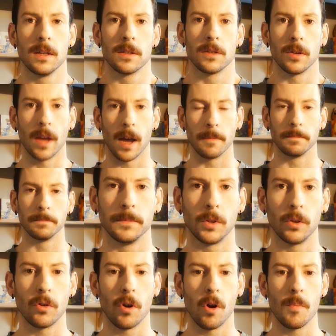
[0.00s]
So yeah,
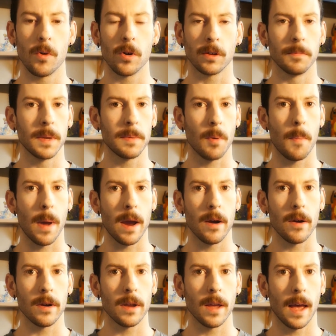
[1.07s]
do your homework, be
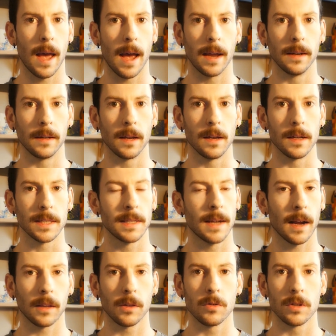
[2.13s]
prepared, and
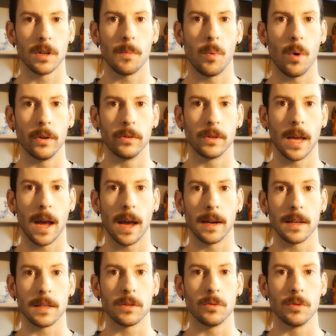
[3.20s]
snag those up while you can
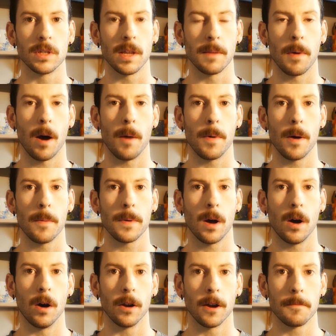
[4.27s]
as soon as they pop up
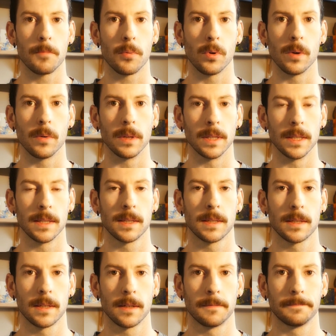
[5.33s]
on
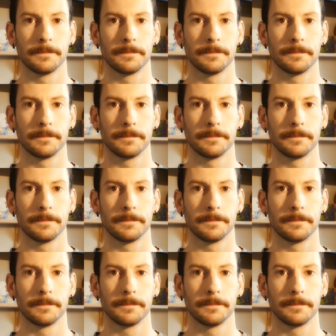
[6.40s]
pre-release.